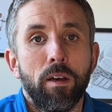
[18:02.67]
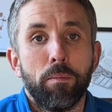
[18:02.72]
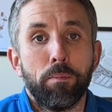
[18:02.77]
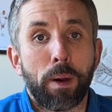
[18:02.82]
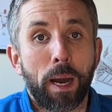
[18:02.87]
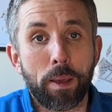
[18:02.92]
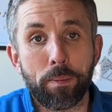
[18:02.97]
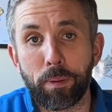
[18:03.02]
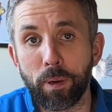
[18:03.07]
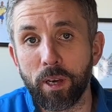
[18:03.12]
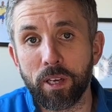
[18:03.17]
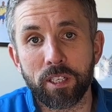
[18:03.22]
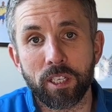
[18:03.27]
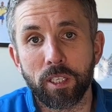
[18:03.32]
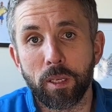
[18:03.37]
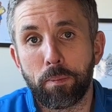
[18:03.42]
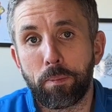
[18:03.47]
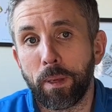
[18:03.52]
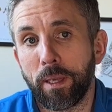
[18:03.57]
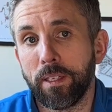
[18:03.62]
My
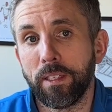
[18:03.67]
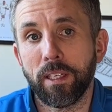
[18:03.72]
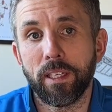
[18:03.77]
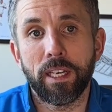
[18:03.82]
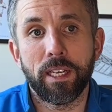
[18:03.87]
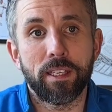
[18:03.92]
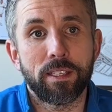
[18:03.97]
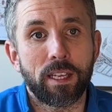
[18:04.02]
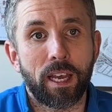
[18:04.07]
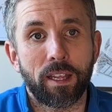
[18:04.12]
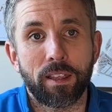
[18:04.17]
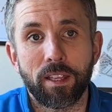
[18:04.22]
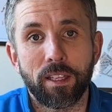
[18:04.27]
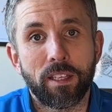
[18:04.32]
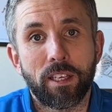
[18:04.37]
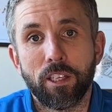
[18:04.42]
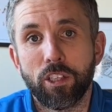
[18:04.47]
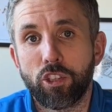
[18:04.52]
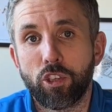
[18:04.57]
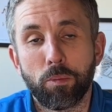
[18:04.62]
personal opinion is I
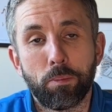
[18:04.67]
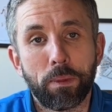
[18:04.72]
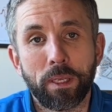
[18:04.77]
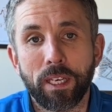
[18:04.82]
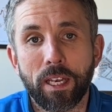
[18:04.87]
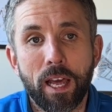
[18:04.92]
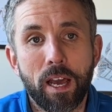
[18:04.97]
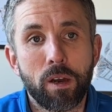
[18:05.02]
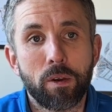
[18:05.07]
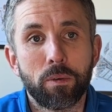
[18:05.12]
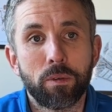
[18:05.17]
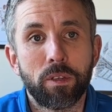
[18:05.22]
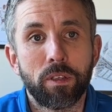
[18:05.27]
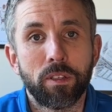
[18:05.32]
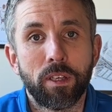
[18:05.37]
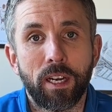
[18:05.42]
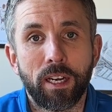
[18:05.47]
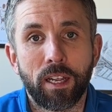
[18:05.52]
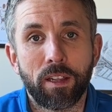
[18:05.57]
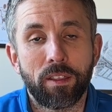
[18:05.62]
think it should be allowed,
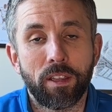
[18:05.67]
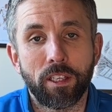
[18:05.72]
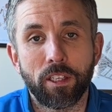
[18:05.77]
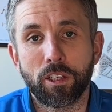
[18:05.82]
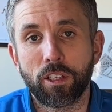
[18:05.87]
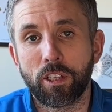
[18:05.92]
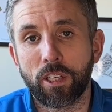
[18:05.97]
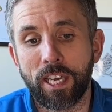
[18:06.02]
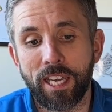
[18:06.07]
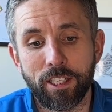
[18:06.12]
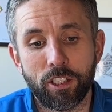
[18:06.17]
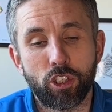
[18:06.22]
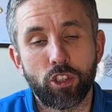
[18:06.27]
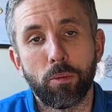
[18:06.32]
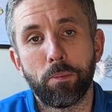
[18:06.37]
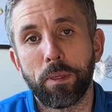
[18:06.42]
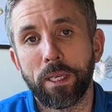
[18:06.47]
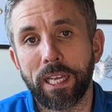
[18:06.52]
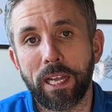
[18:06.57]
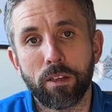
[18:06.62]
and I think kids should
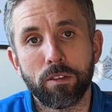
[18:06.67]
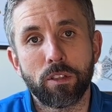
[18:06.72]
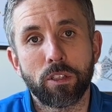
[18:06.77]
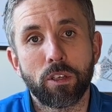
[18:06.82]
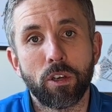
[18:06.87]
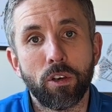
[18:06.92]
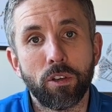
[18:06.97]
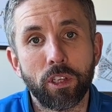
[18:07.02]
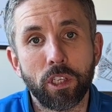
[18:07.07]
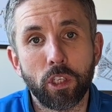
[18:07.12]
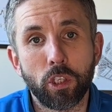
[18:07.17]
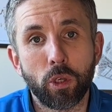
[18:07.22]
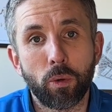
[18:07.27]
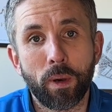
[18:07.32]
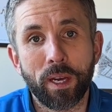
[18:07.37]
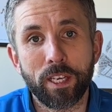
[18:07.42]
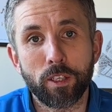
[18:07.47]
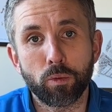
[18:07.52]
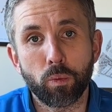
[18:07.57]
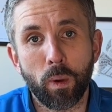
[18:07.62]
be allowed to go the other
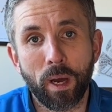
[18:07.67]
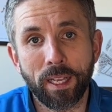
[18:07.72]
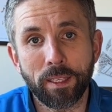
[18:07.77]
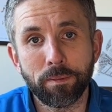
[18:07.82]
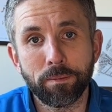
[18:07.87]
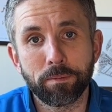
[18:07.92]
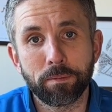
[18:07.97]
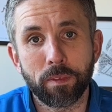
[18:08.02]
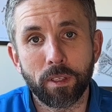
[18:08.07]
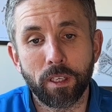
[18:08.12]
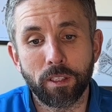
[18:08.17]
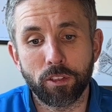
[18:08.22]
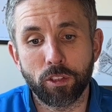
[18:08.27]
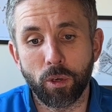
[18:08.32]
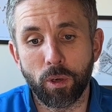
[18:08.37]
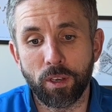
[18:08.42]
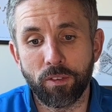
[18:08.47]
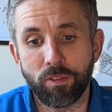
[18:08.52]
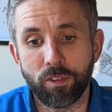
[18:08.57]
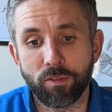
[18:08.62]
way as well. So
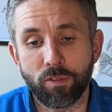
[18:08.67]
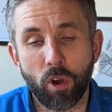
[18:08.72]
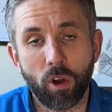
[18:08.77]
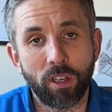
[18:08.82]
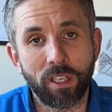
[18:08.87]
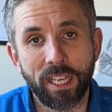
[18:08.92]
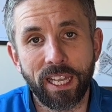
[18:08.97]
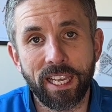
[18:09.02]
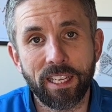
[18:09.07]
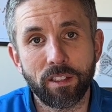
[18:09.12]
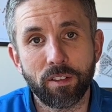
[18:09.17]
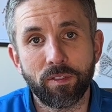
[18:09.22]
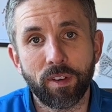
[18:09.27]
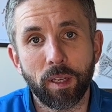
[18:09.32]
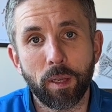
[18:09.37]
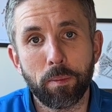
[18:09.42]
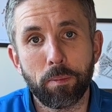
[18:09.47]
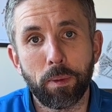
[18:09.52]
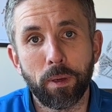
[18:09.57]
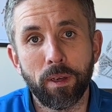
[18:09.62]
if you've got a late
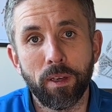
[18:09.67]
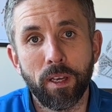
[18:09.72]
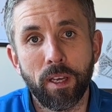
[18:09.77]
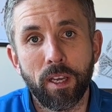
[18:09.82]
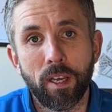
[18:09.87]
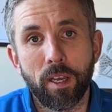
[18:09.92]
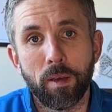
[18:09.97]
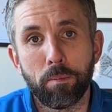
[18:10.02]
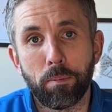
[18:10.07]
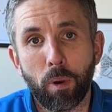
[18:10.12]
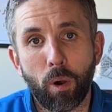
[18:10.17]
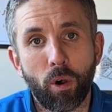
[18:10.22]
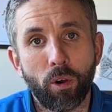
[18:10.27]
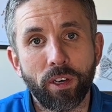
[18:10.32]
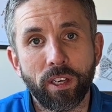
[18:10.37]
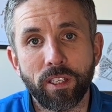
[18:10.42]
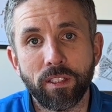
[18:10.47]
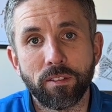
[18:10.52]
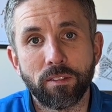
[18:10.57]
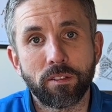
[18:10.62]
developer born
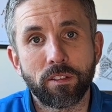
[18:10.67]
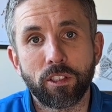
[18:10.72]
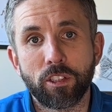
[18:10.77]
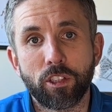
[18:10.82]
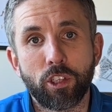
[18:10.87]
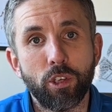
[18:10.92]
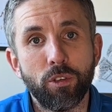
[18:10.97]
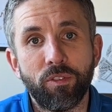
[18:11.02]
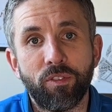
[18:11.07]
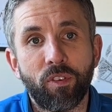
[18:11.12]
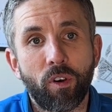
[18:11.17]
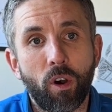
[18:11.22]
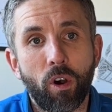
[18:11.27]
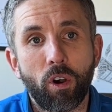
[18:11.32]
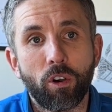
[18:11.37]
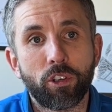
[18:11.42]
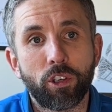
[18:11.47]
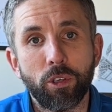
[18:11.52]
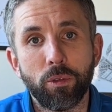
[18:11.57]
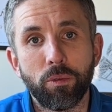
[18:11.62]
in
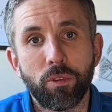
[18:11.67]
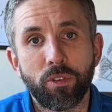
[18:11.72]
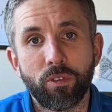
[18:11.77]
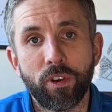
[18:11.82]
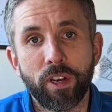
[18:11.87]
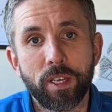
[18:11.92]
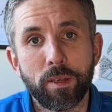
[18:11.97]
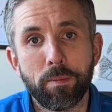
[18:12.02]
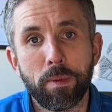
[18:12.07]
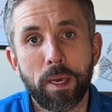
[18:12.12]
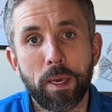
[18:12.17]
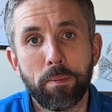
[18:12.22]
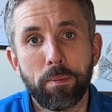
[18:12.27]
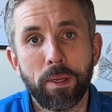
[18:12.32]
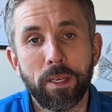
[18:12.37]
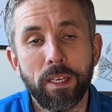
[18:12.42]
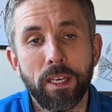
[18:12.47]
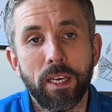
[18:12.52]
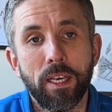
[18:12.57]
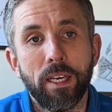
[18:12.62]
Q4, Q3
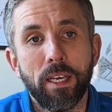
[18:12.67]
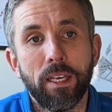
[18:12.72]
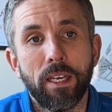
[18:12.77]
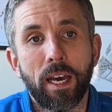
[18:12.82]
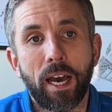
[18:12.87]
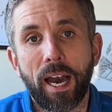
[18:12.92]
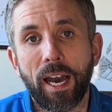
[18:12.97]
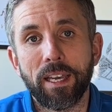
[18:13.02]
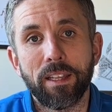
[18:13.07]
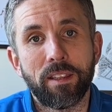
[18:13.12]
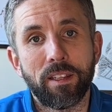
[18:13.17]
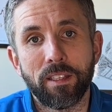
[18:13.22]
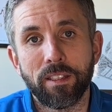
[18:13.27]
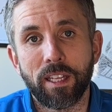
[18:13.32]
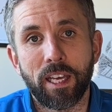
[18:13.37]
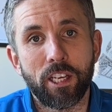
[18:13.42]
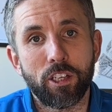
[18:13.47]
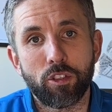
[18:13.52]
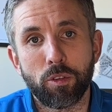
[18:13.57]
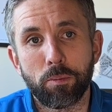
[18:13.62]
maybe, I think
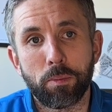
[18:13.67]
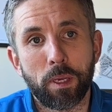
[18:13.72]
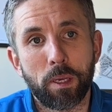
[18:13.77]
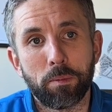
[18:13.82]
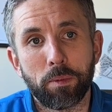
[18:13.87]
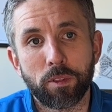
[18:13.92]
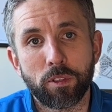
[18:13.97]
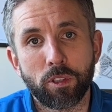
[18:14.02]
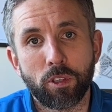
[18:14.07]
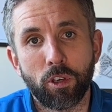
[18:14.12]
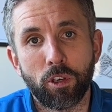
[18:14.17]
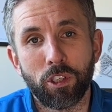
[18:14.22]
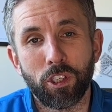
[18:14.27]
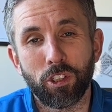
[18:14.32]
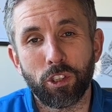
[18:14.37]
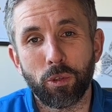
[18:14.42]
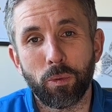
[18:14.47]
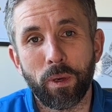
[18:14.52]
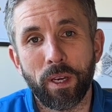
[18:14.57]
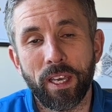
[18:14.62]
they should be able to go the
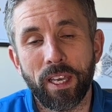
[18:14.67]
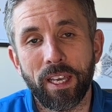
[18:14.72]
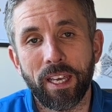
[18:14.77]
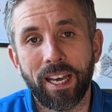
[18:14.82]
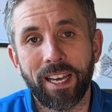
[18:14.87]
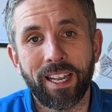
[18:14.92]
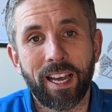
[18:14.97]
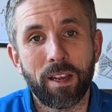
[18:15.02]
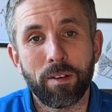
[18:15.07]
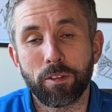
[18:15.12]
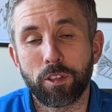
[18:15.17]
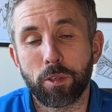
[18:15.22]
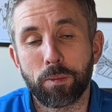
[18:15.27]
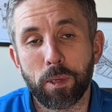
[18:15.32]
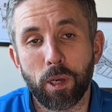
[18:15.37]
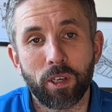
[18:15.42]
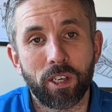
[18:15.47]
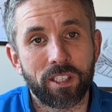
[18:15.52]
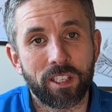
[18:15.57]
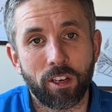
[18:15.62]
other way. To be
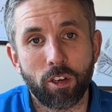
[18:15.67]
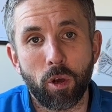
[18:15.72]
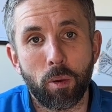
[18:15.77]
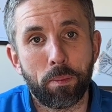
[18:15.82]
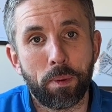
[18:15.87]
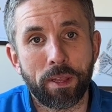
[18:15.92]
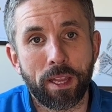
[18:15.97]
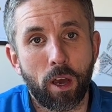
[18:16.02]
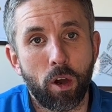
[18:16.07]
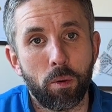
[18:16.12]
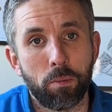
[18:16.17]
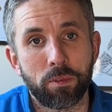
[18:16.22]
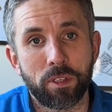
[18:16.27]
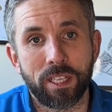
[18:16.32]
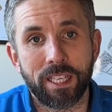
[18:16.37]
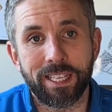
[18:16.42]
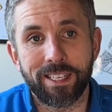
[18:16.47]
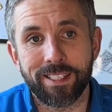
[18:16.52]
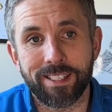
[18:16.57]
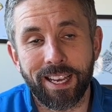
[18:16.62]
honest, I'd open that up to
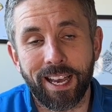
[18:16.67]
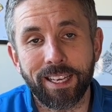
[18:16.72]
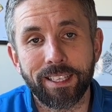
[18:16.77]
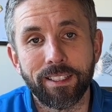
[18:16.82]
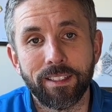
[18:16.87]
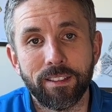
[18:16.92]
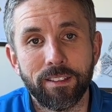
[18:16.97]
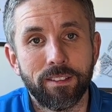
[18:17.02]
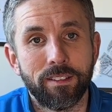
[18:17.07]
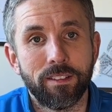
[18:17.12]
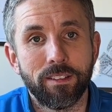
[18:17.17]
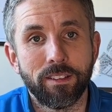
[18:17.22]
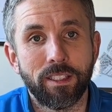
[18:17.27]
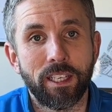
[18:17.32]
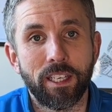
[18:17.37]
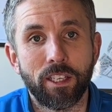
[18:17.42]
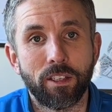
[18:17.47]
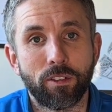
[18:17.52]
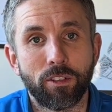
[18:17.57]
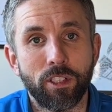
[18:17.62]
the entire
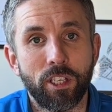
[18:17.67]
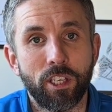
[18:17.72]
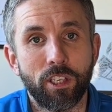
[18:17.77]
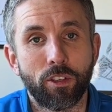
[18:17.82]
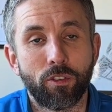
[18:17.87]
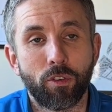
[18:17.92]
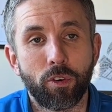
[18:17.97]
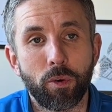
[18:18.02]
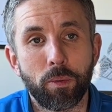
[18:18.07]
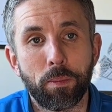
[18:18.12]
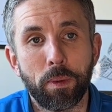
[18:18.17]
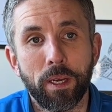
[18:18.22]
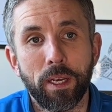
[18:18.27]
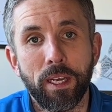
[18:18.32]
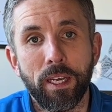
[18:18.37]
year group.